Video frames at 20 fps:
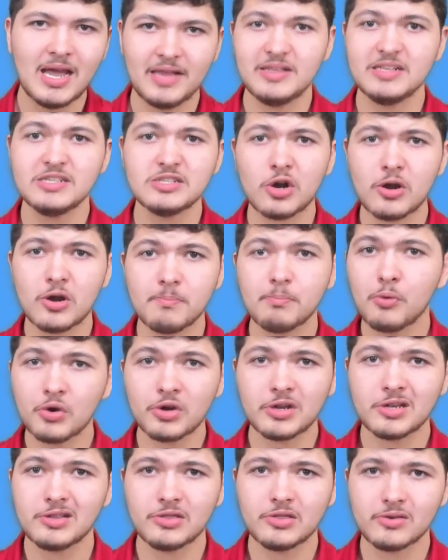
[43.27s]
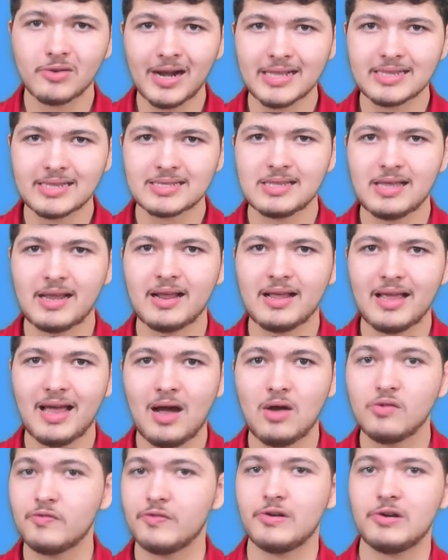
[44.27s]
and these are important threats that
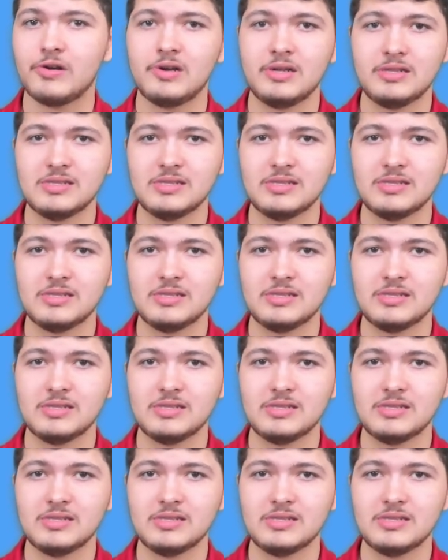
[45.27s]
account for,